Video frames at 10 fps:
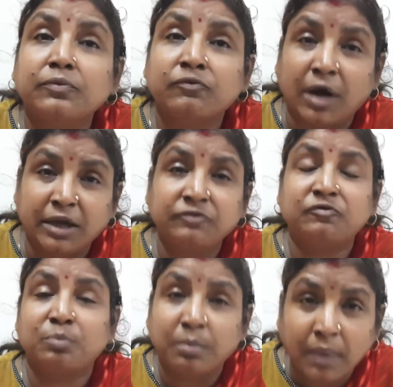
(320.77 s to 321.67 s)
wife
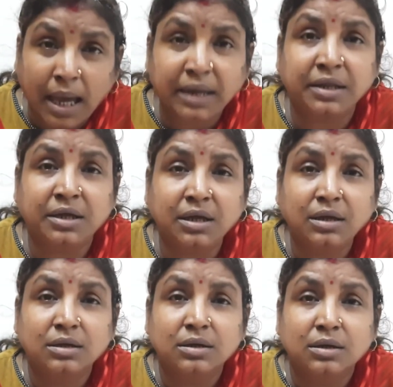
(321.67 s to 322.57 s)
Mary
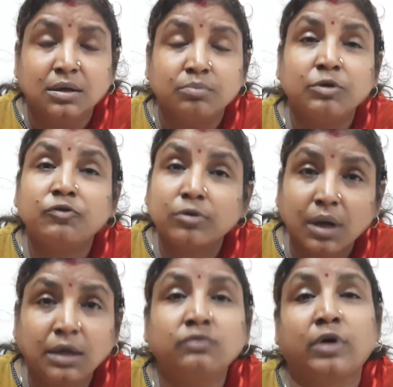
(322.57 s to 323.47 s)
before I
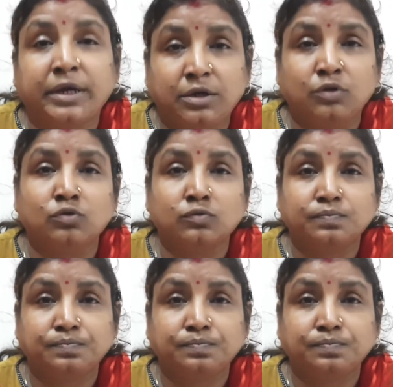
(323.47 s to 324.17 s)
invite you.